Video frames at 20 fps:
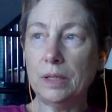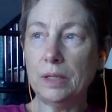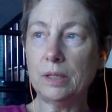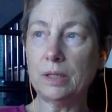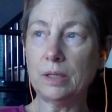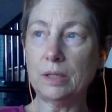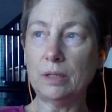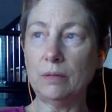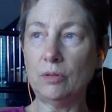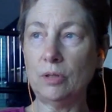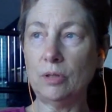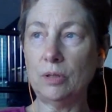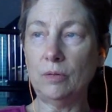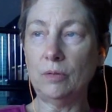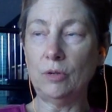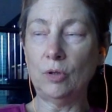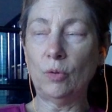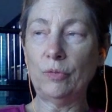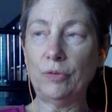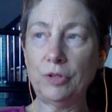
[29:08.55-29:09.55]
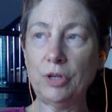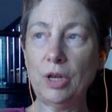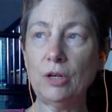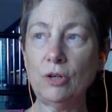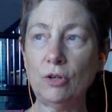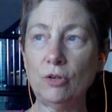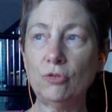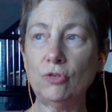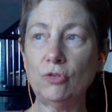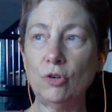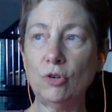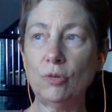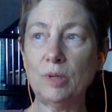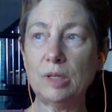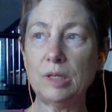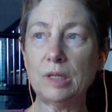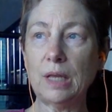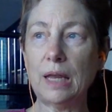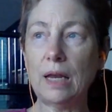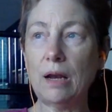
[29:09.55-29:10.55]
it's the technical term
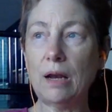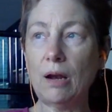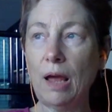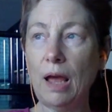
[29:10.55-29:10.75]
is they